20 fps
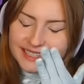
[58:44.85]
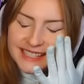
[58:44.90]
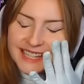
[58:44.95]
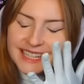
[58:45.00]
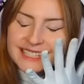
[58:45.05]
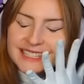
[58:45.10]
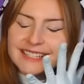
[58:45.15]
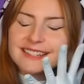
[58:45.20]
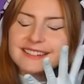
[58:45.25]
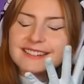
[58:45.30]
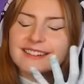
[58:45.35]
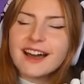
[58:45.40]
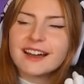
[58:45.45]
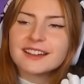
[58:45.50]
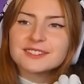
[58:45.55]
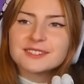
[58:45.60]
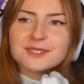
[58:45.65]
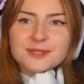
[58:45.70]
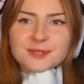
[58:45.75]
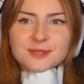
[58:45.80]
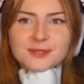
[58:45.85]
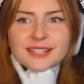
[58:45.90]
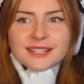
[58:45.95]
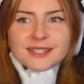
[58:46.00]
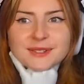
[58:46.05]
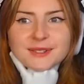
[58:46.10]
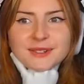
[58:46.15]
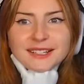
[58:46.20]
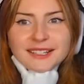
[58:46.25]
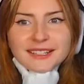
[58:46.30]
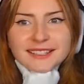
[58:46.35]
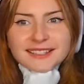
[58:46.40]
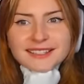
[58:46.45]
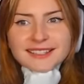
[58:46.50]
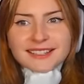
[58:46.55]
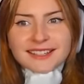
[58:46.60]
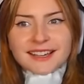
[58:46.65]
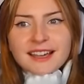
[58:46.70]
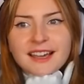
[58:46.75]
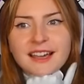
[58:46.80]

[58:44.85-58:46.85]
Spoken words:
us. They did not just do that to us.